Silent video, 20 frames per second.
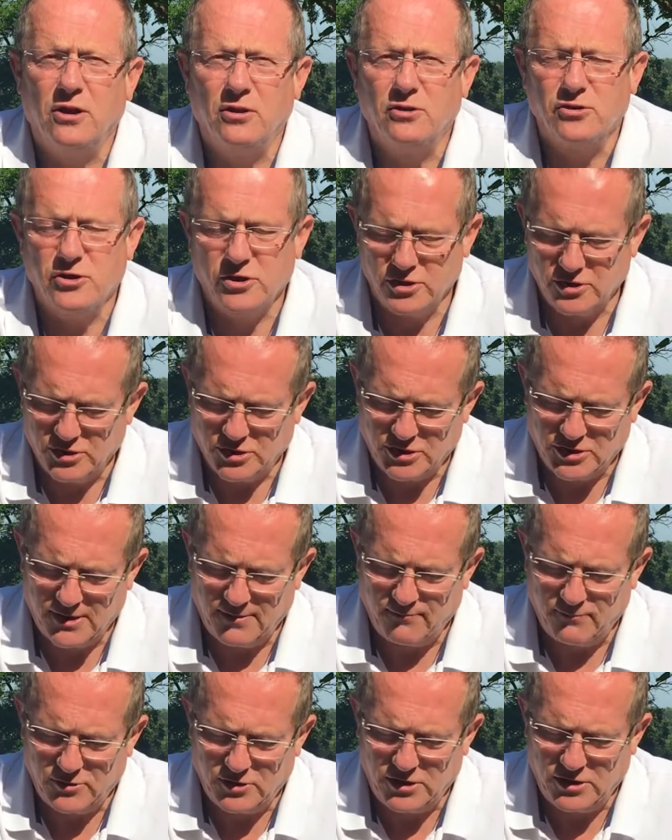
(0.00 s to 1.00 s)

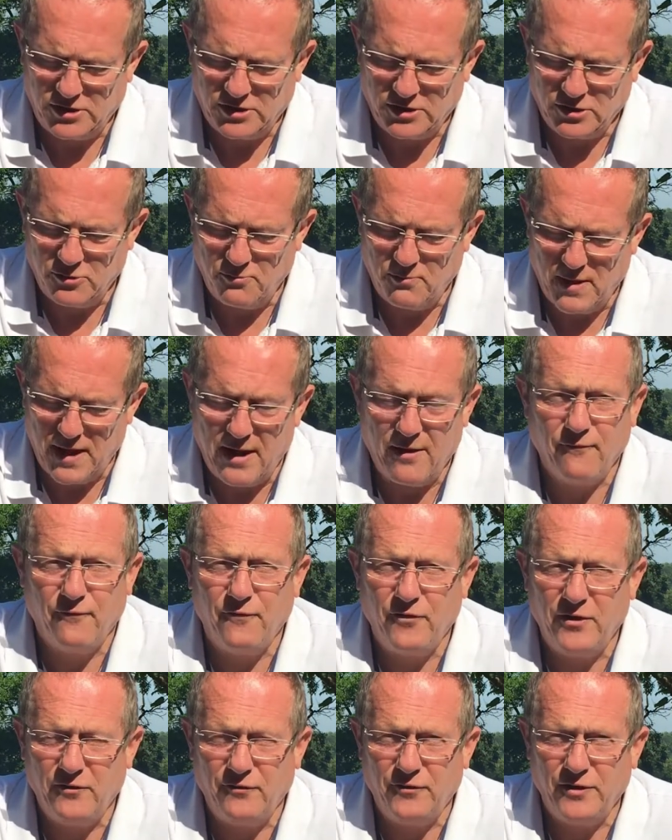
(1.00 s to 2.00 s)

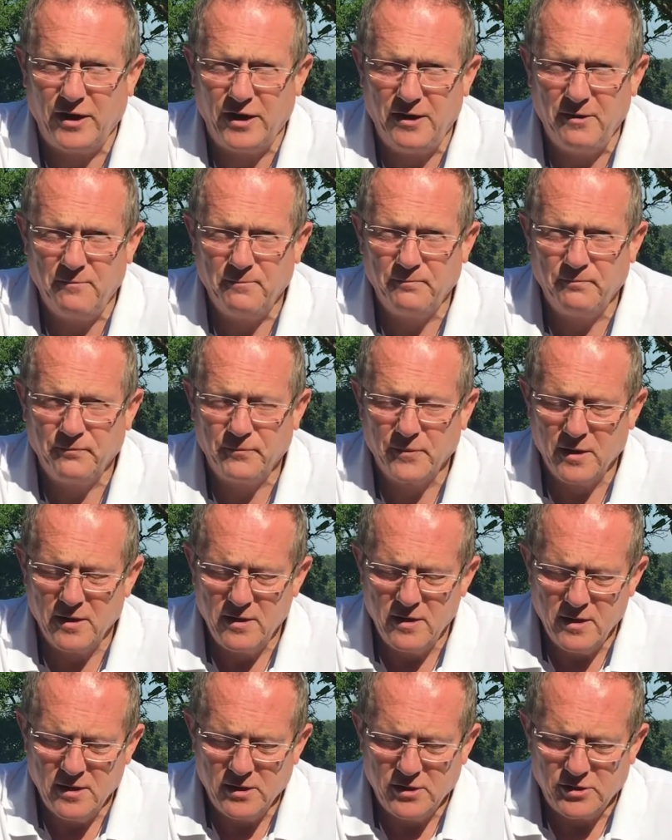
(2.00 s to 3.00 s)
£172.50.
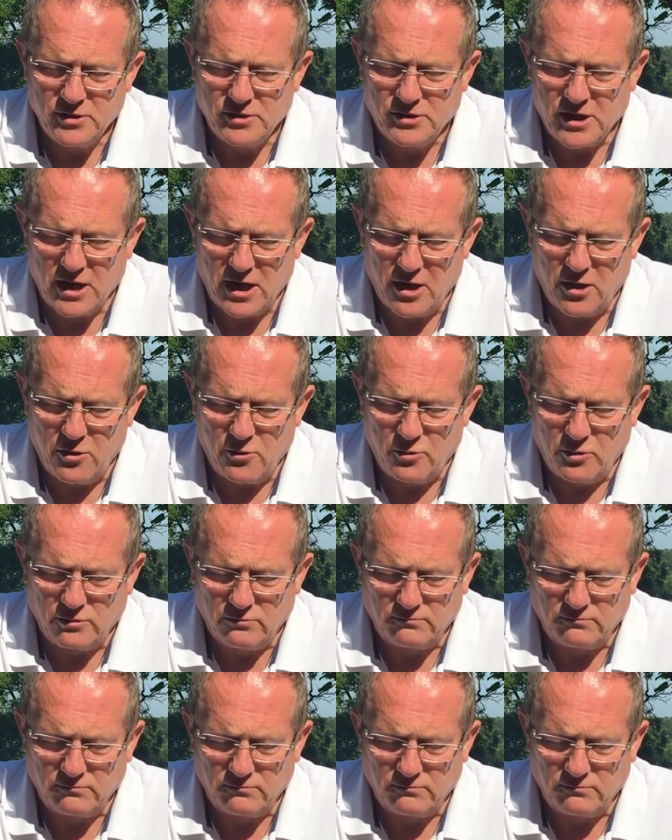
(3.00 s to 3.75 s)
So